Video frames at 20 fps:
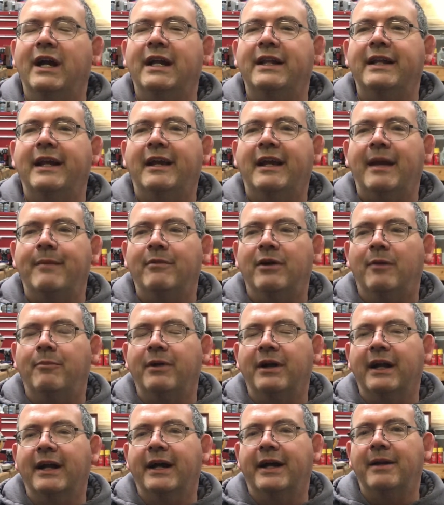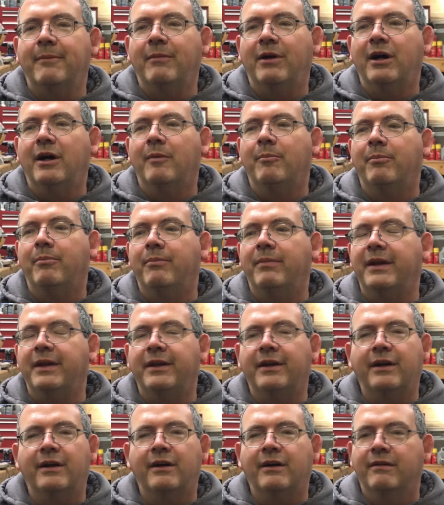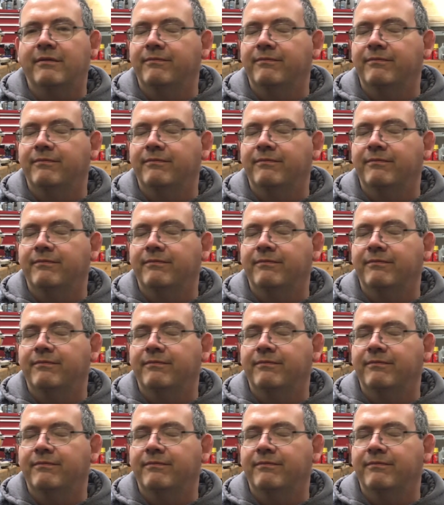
and they came up and got him up, and uh,